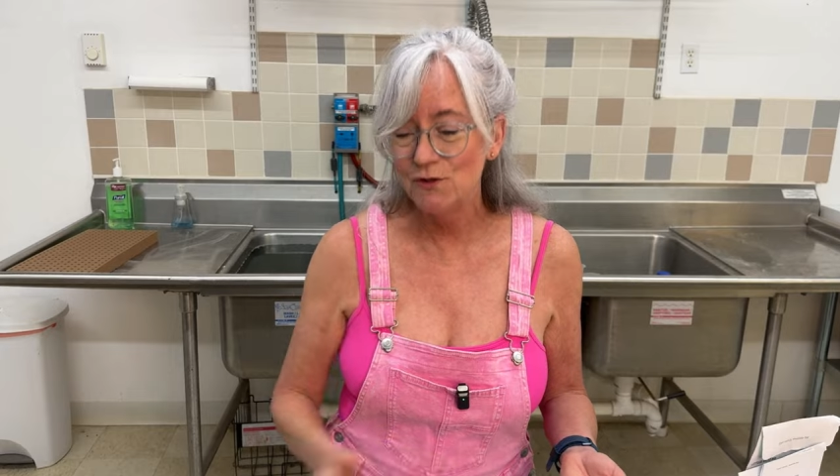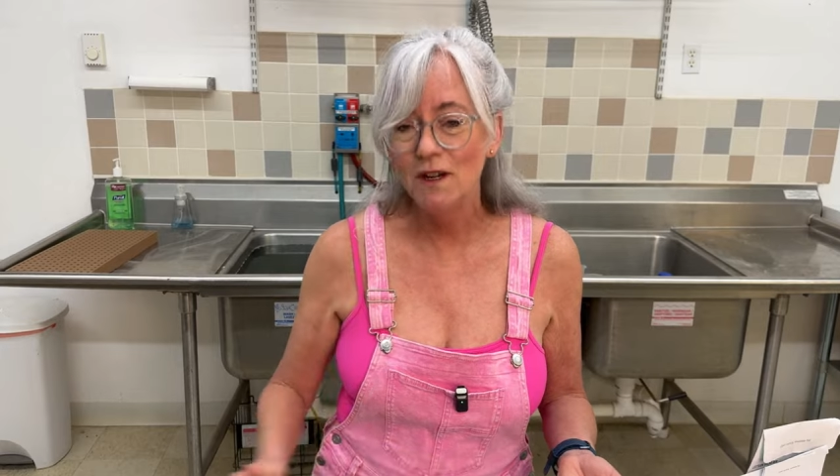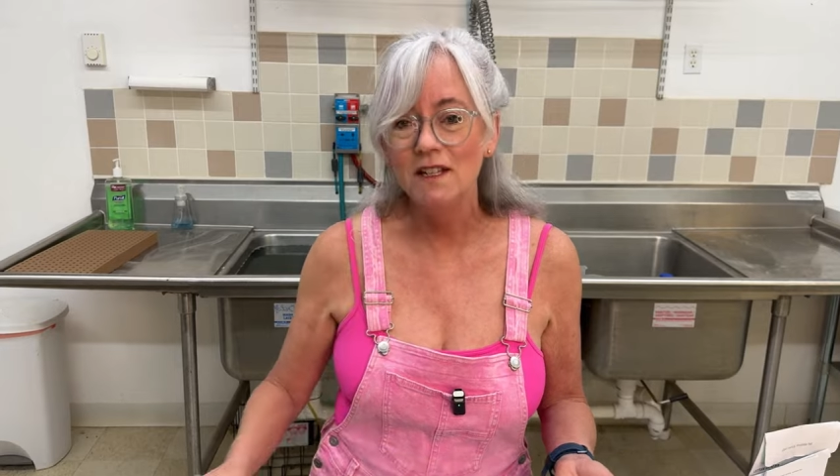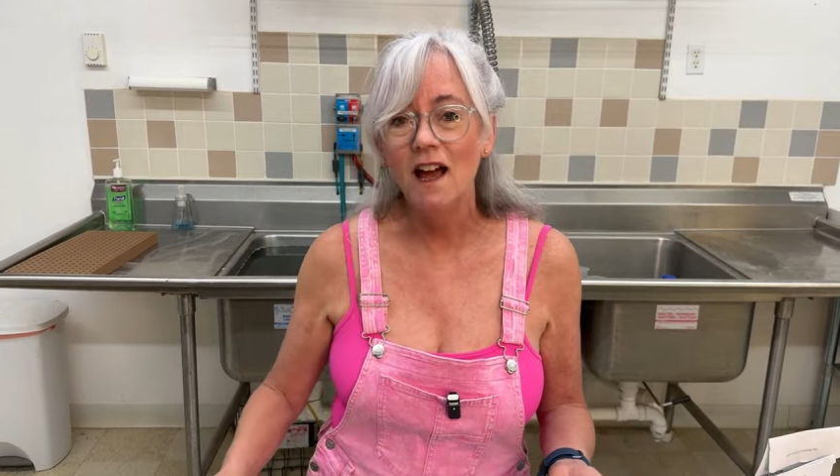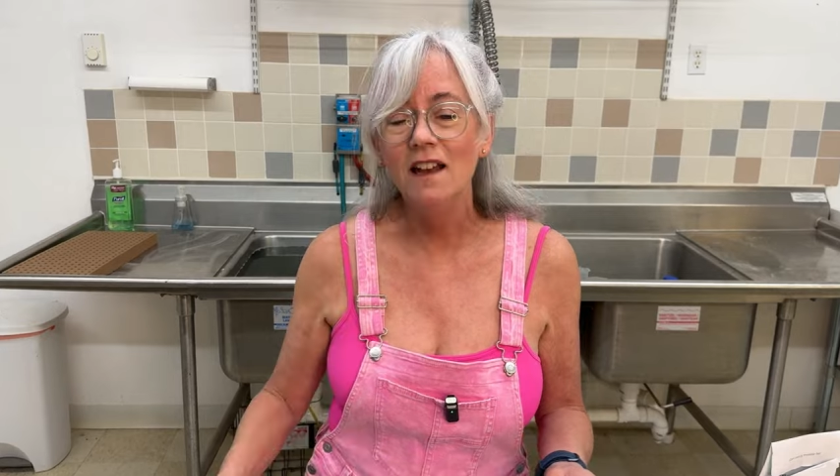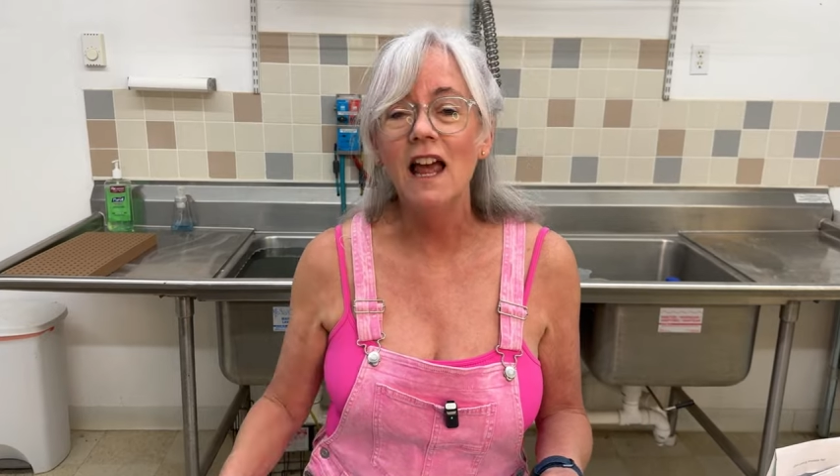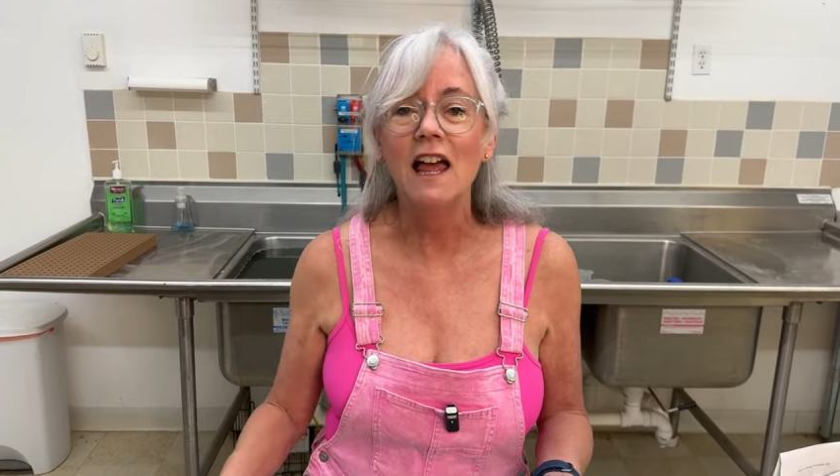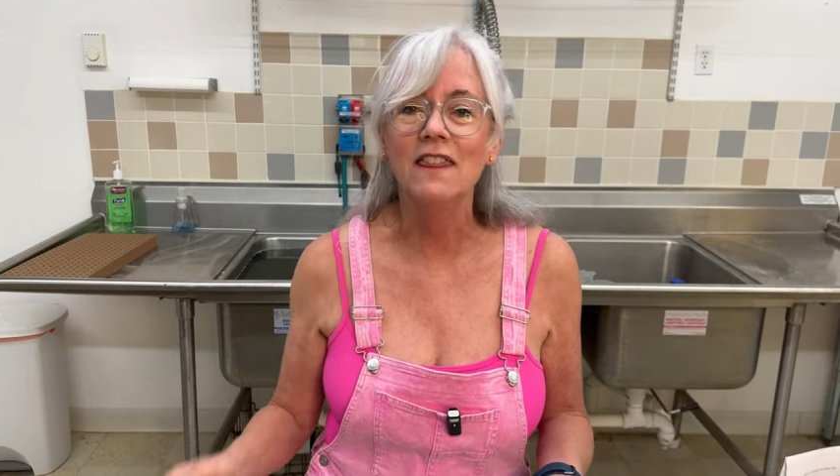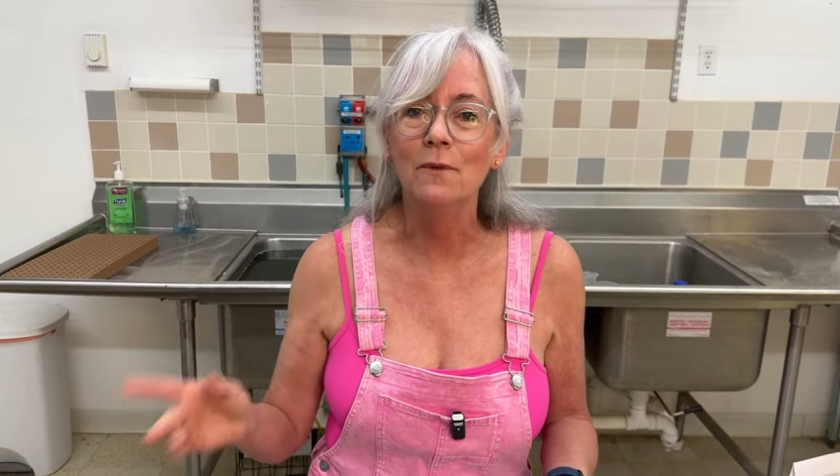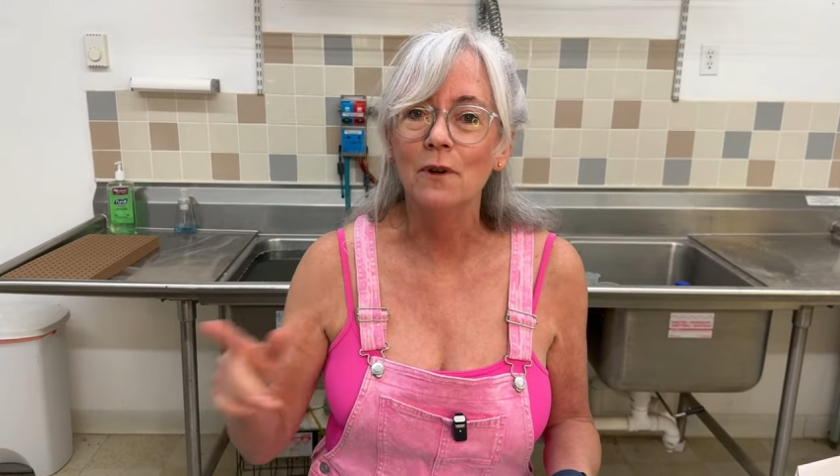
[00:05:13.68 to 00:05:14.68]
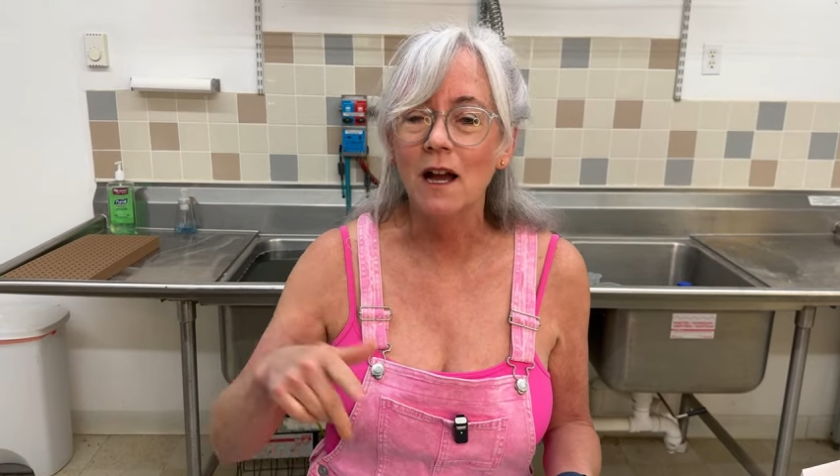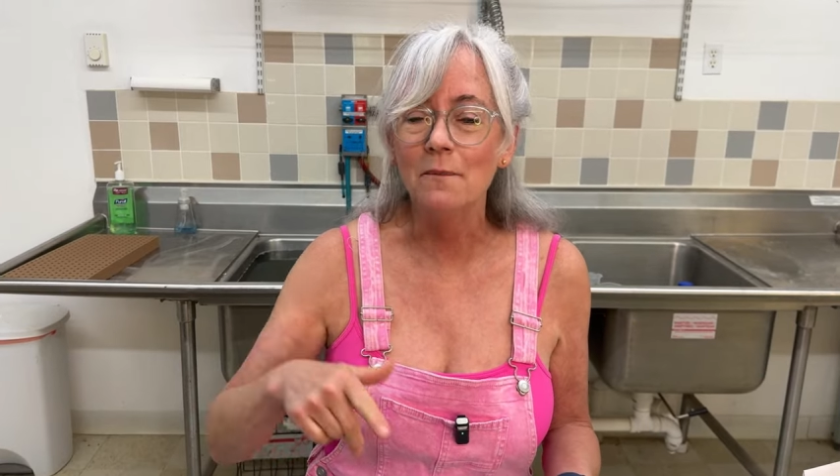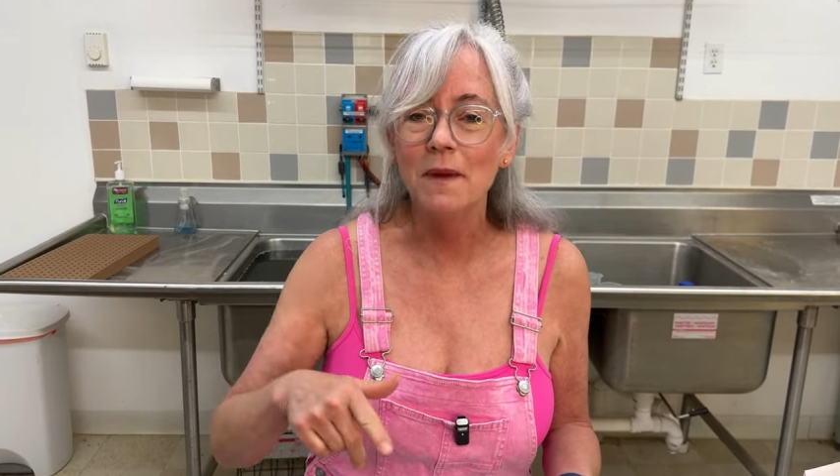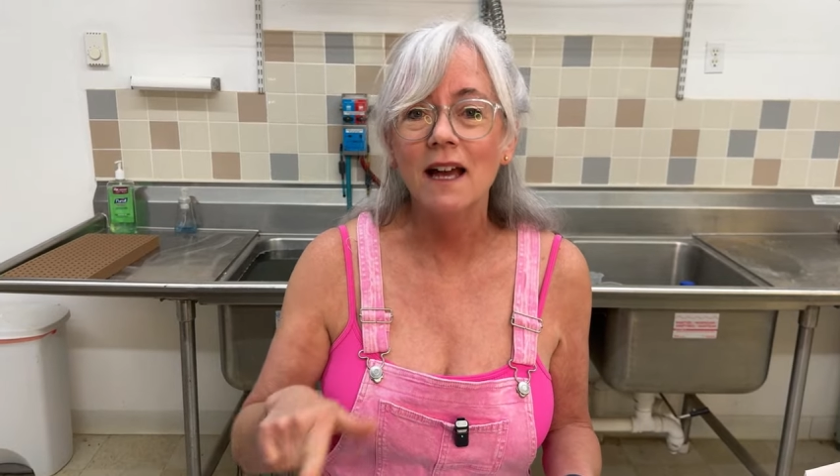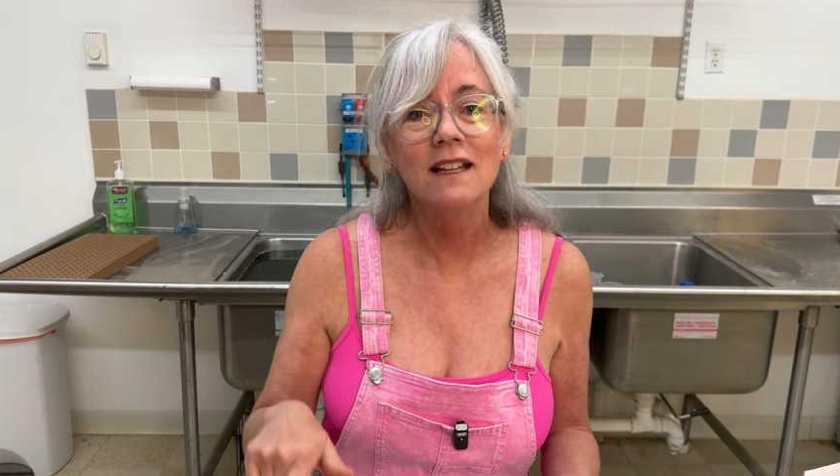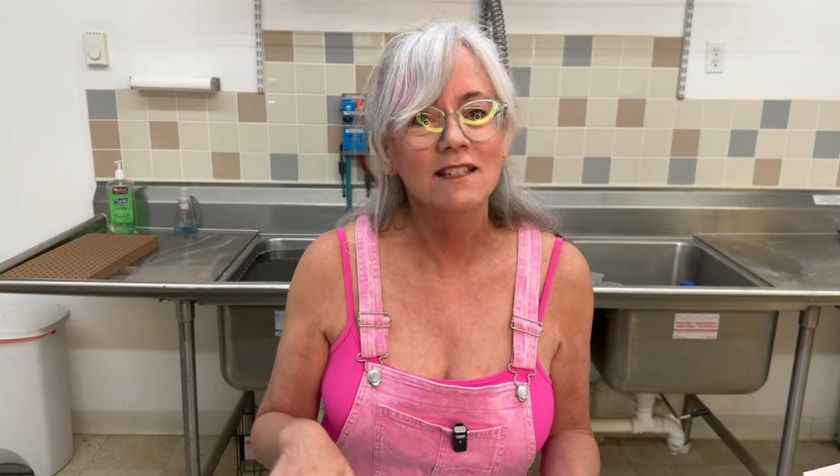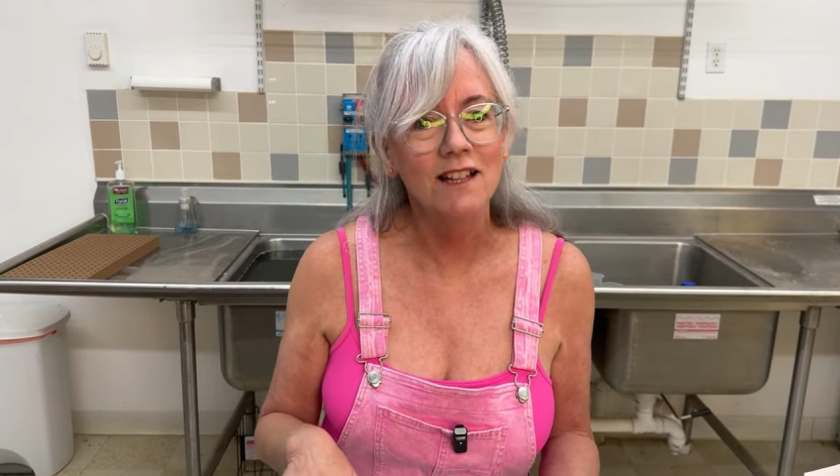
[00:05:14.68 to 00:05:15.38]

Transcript: tray done and then we'll come back and